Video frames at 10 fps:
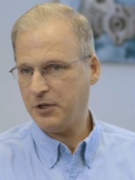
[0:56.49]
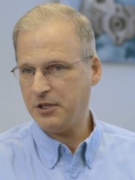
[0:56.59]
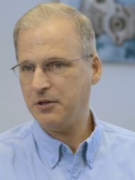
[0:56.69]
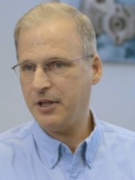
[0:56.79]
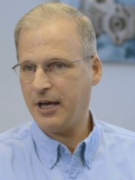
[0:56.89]
we
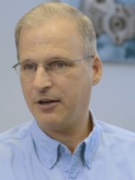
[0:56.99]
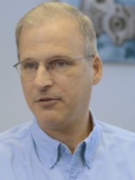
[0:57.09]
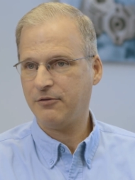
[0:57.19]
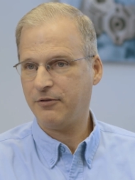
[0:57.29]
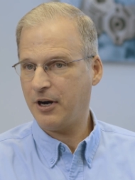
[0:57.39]
do that
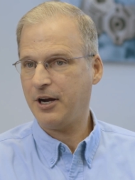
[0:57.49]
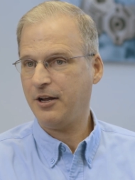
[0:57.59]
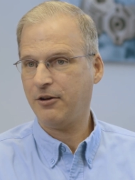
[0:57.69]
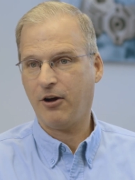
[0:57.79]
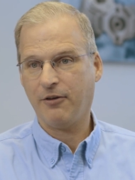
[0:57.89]
very
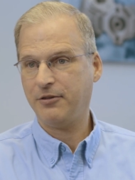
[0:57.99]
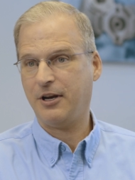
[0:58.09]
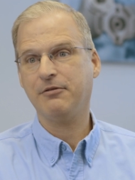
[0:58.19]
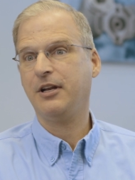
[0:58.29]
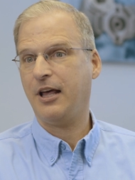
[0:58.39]
often
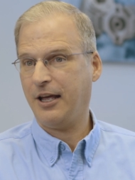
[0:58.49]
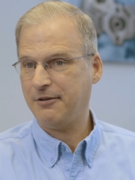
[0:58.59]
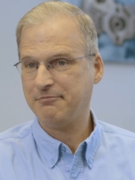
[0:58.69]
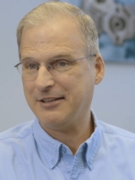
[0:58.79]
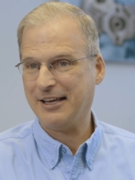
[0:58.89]
every day
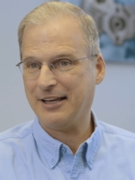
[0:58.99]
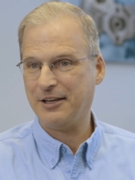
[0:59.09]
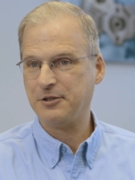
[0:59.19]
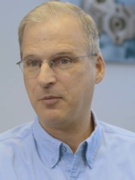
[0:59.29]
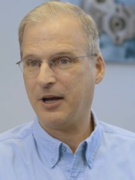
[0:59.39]
uh,
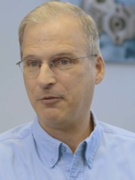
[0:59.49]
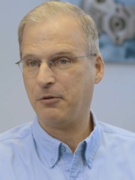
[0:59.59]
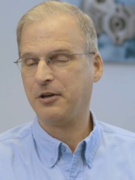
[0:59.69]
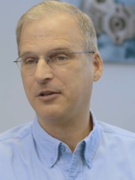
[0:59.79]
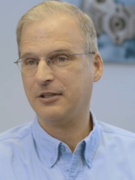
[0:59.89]
is by
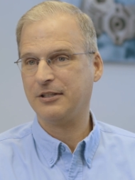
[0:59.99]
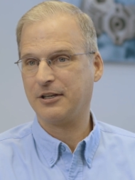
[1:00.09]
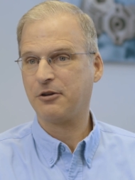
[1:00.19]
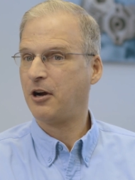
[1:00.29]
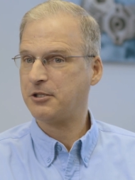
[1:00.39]
what we call
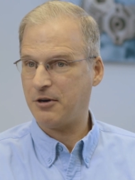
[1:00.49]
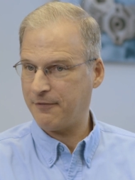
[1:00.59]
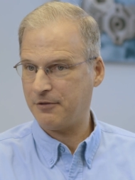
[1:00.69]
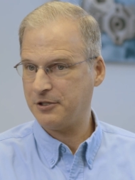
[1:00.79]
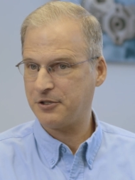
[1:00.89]
a
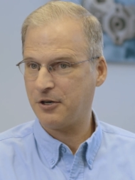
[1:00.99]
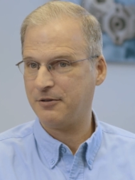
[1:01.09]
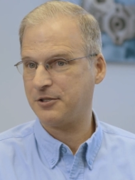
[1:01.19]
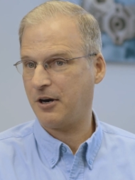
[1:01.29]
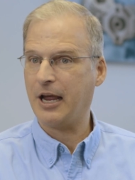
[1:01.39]
cross-reference
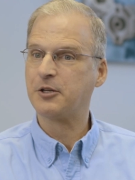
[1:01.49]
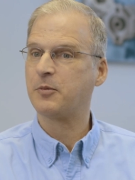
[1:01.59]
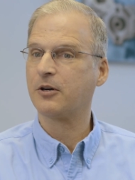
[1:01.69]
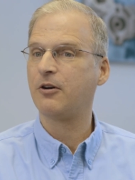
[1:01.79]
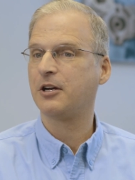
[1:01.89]
service, our
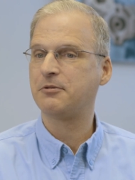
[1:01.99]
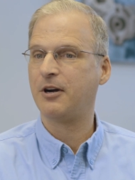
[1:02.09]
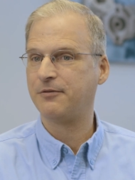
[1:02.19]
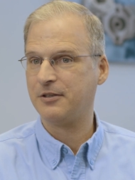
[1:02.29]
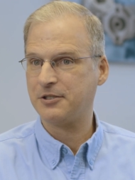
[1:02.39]
expert
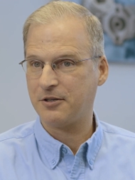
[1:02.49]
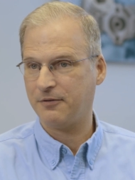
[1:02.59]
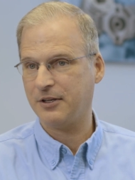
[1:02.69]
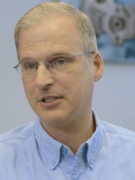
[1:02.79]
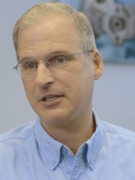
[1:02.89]
cross-reference
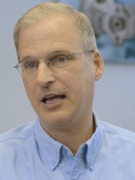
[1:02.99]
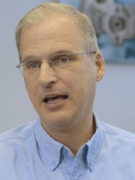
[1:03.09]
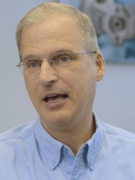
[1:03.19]
service.